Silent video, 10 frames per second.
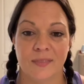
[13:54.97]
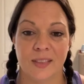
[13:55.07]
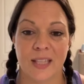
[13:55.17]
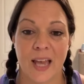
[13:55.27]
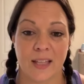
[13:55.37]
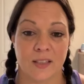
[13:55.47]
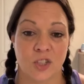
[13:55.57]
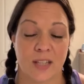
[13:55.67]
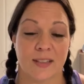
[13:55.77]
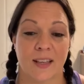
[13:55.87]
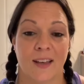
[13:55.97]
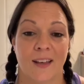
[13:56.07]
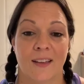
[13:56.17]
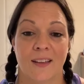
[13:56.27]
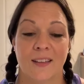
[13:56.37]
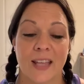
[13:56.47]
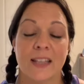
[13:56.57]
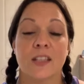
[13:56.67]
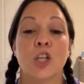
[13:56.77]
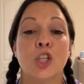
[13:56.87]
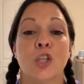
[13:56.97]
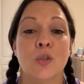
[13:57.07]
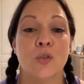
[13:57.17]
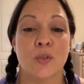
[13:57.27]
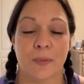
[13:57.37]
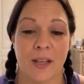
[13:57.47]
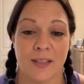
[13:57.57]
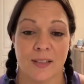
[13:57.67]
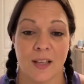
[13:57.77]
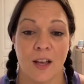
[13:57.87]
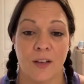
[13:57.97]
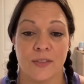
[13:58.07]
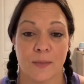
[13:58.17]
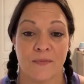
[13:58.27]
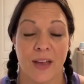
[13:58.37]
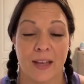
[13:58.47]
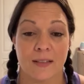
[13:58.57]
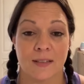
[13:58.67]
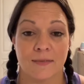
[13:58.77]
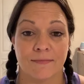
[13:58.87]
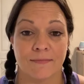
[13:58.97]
Yes, Jessica. That's the huge plus of SlimFast